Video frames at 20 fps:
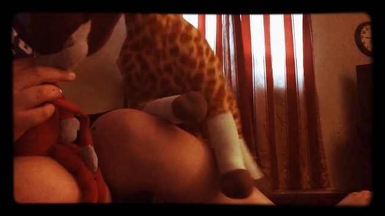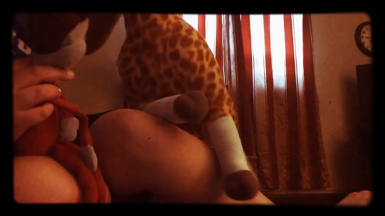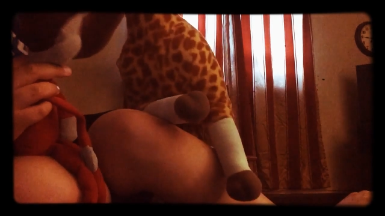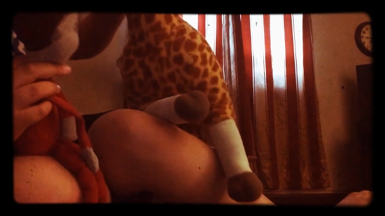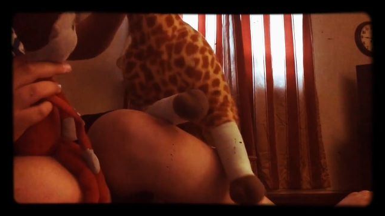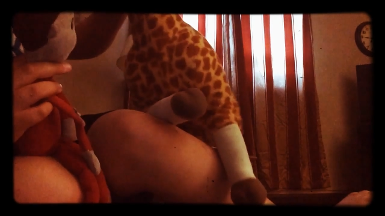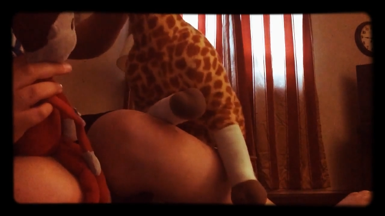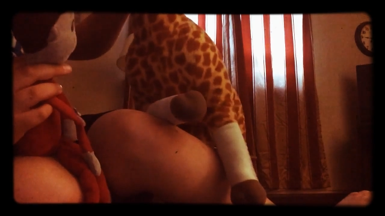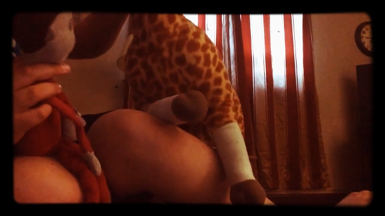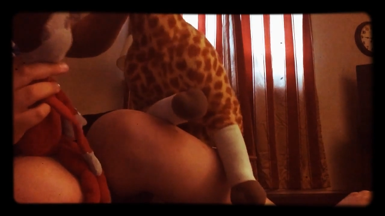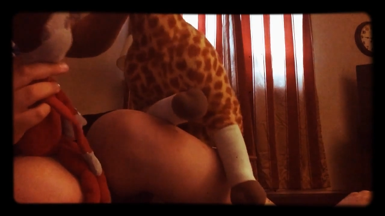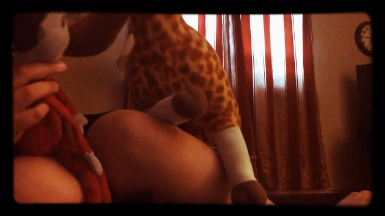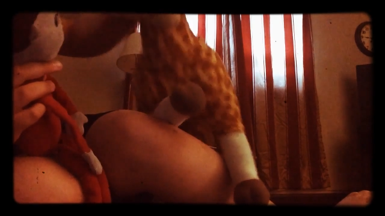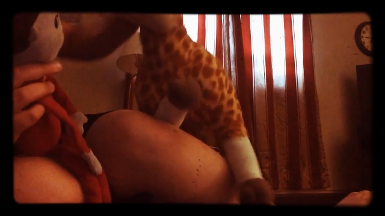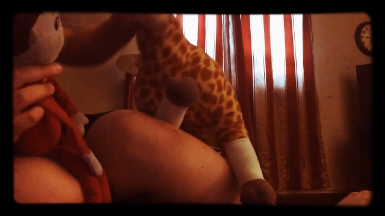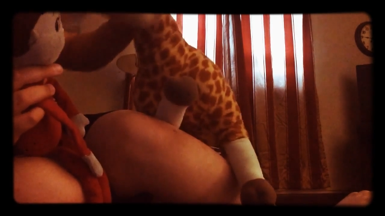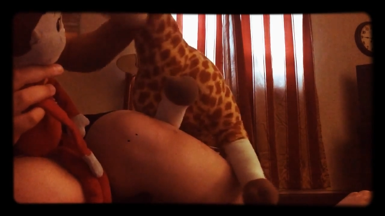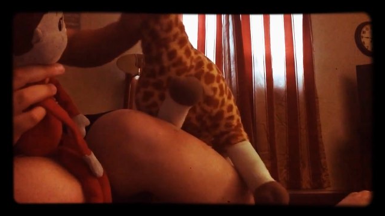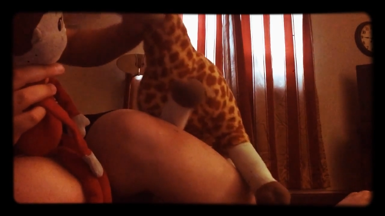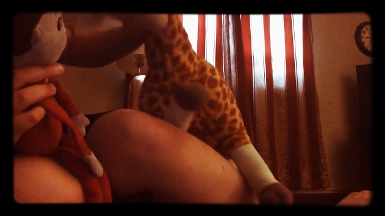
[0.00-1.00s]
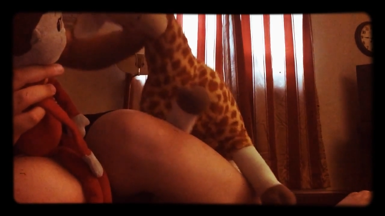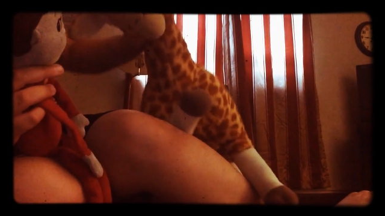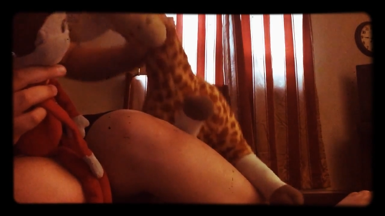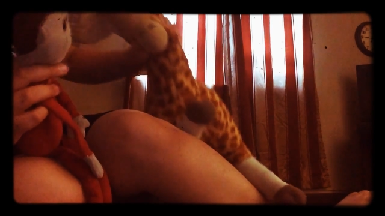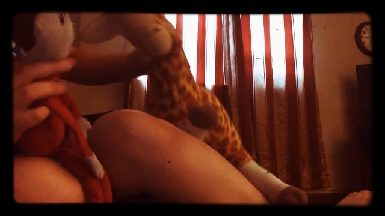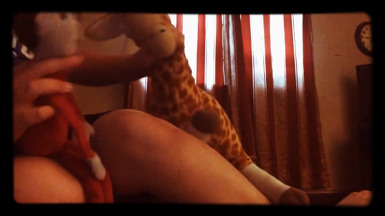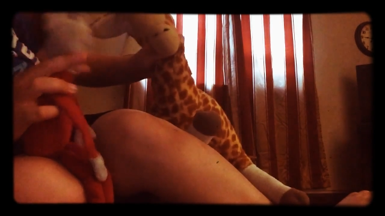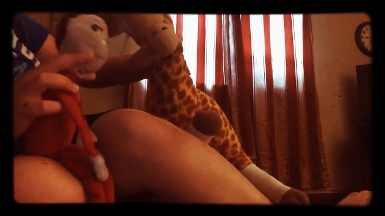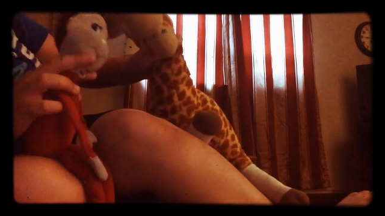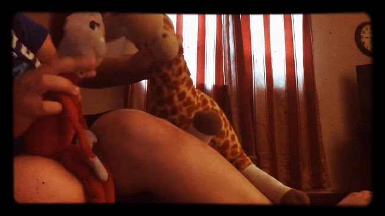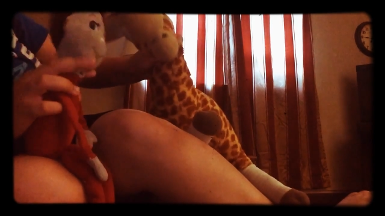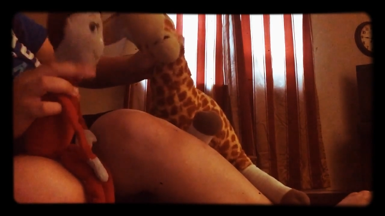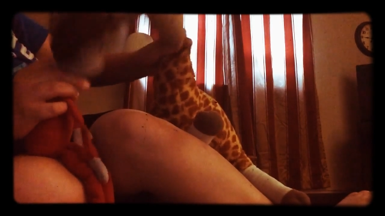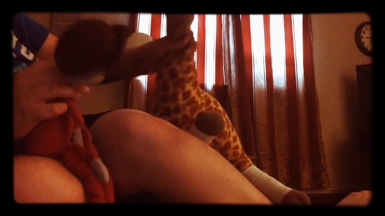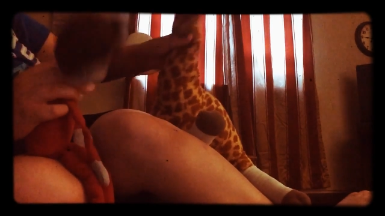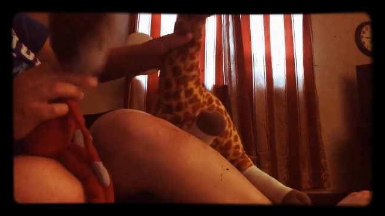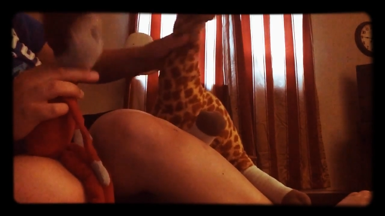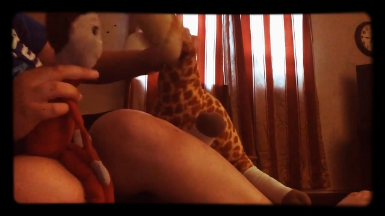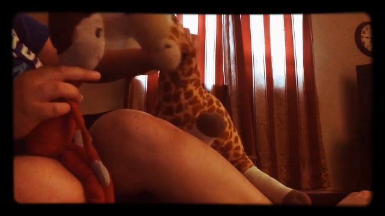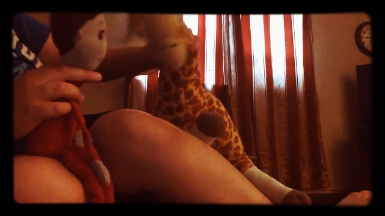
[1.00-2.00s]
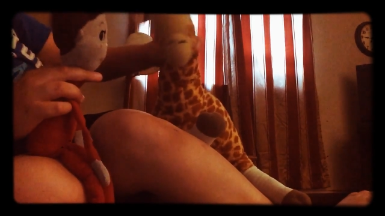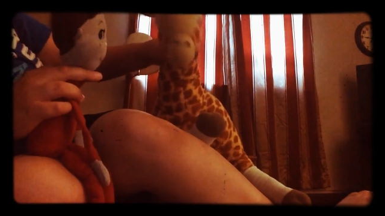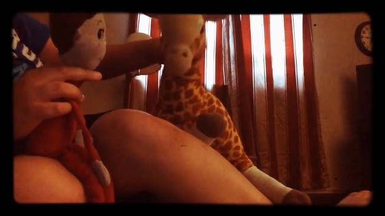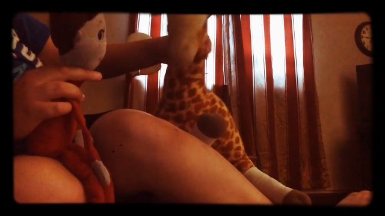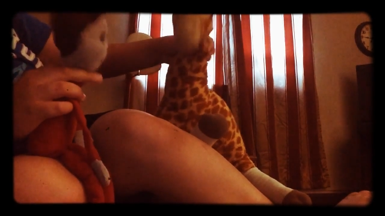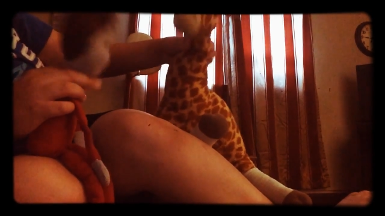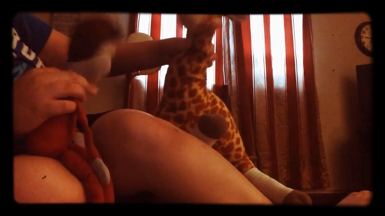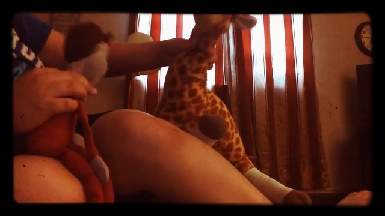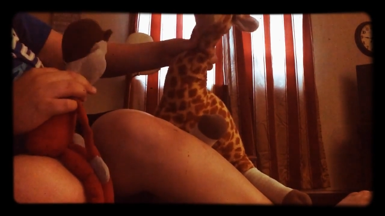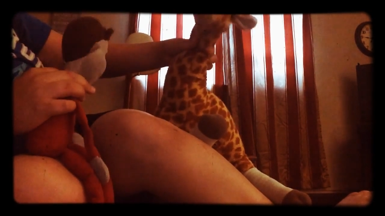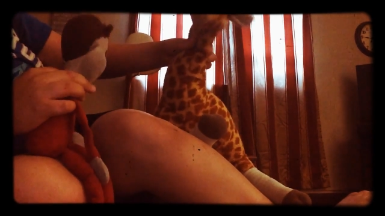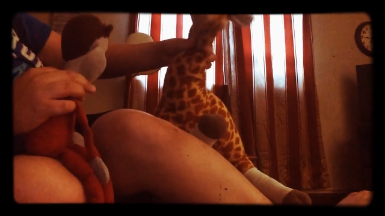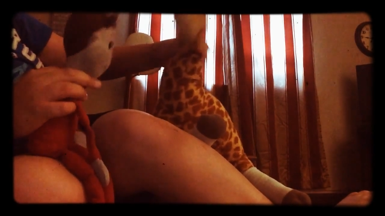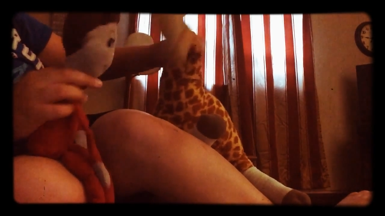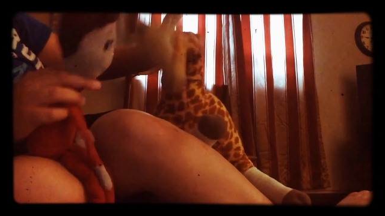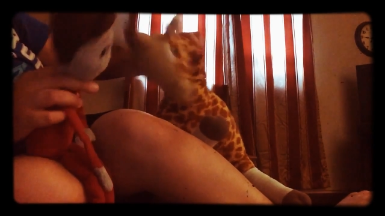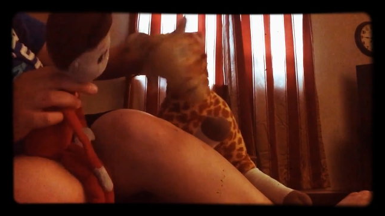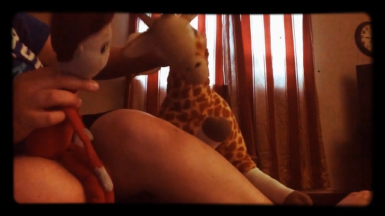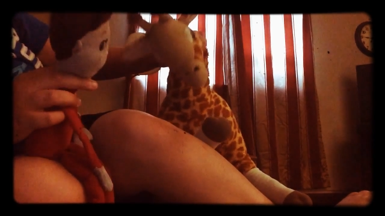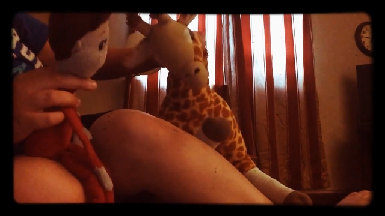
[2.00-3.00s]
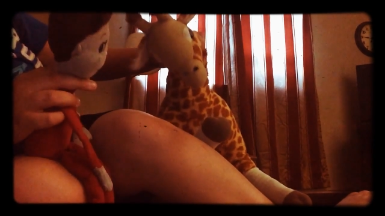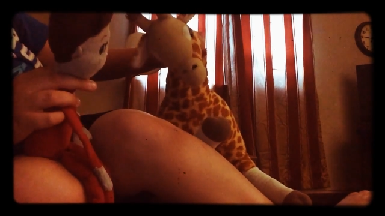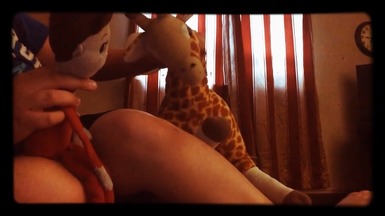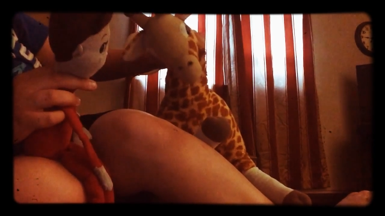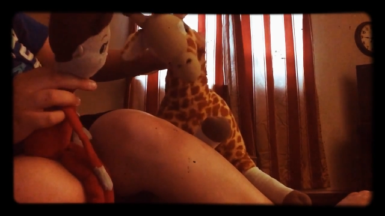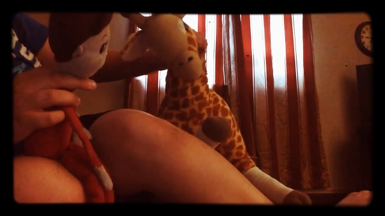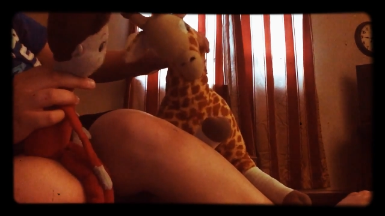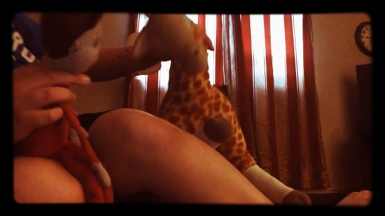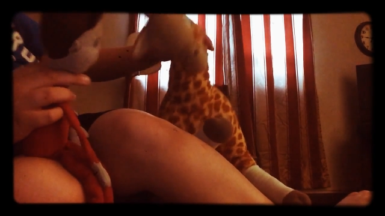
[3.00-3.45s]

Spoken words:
[unreadable: no face in view]